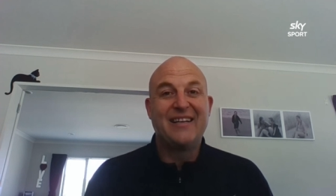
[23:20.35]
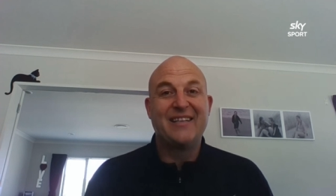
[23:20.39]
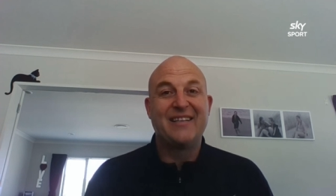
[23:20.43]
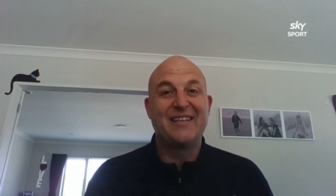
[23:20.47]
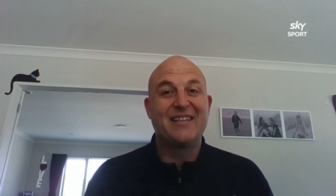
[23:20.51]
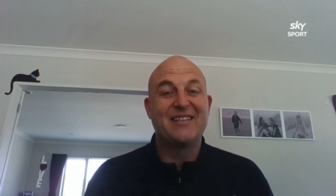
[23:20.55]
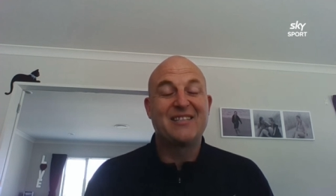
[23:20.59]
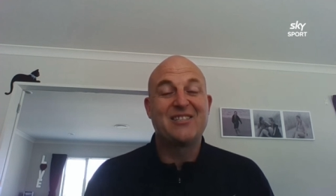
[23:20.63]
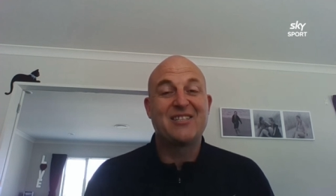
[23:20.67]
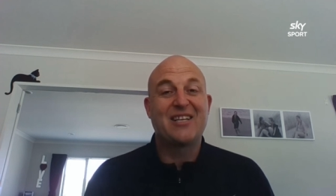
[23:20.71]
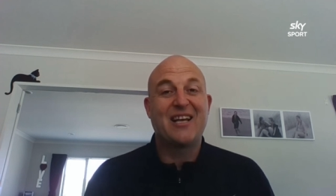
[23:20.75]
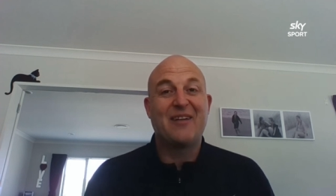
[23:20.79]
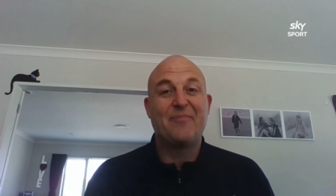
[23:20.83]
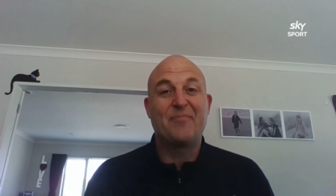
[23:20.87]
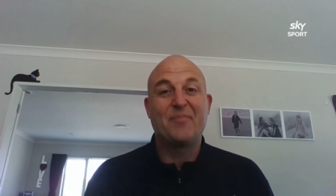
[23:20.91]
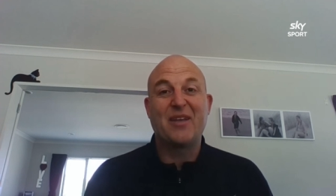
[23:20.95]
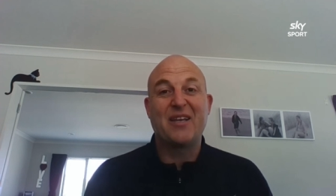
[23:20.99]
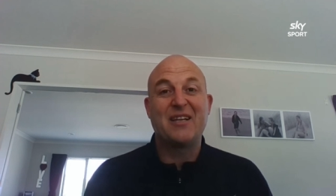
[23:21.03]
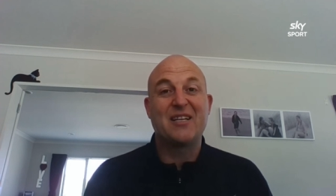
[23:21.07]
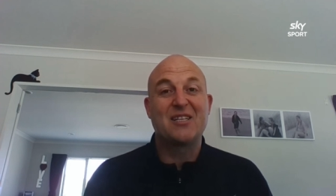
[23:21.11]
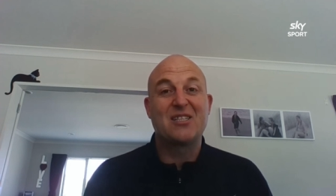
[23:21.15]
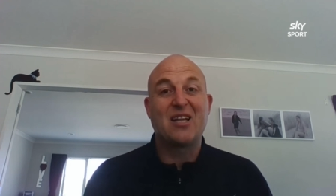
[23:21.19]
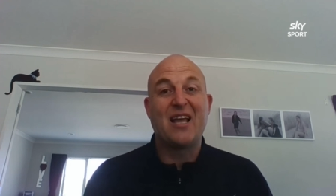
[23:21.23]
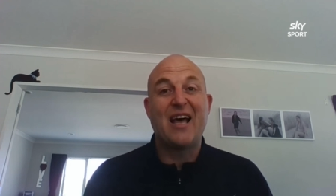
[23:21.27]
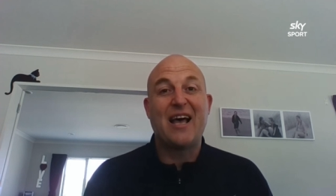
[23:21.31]
in his
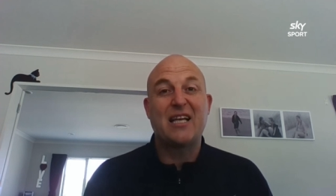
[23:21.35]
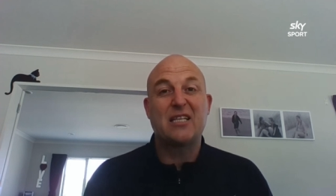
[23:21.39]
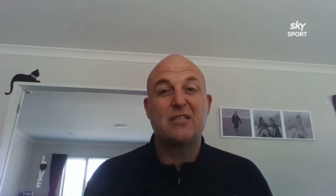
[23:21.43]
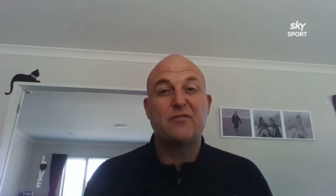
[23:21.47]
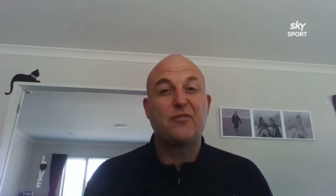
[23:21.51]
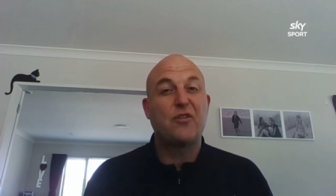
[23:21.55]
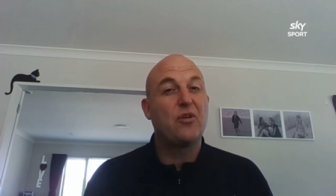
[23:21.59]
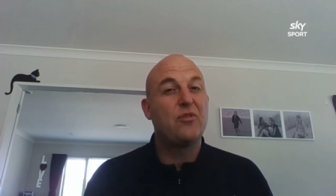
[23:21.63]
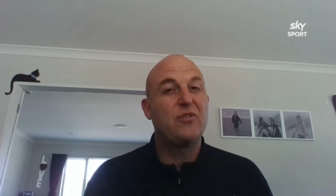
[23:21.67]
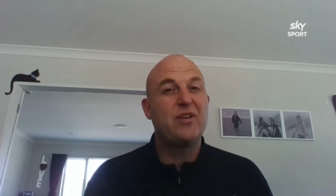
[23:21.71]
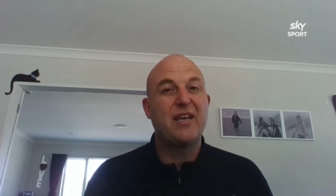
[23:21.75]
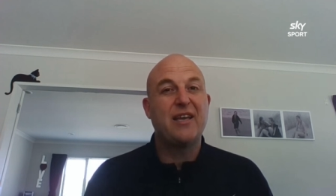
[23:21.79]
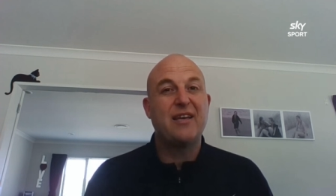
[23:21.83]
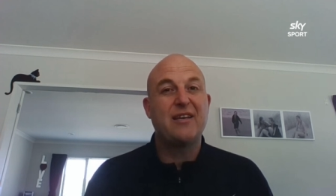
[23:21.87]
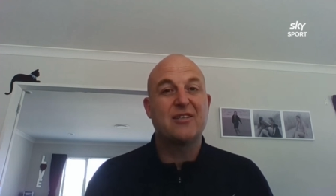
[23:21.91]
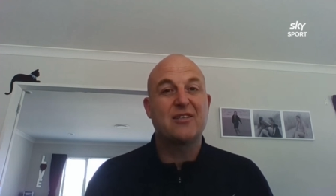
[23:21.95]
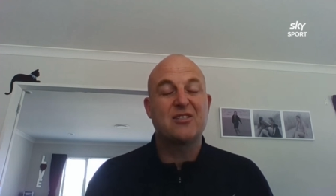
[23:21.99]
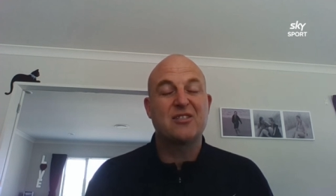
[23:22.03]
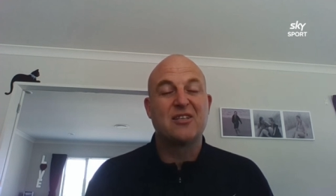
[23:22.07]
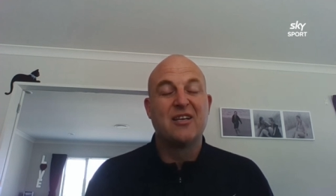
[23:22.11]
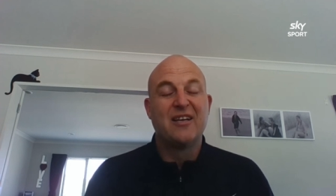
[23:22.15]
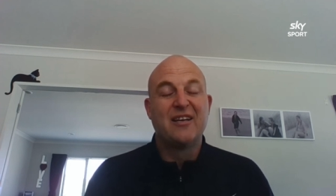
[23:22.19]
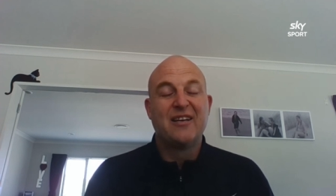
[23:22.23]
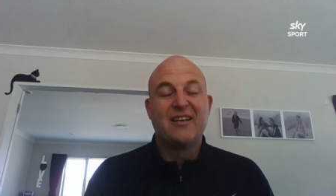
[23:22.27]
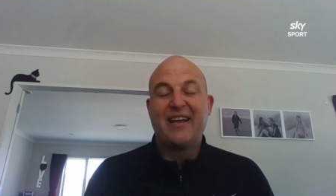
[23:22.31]
um, in his last few
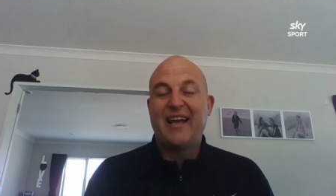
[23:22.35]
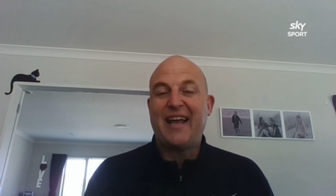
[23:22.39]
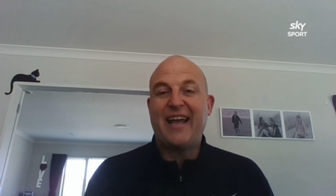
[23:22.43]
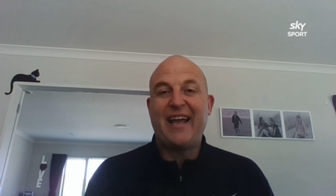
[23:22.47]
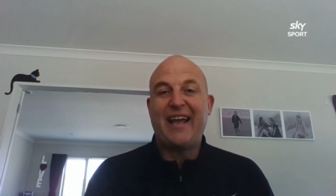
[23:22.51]
years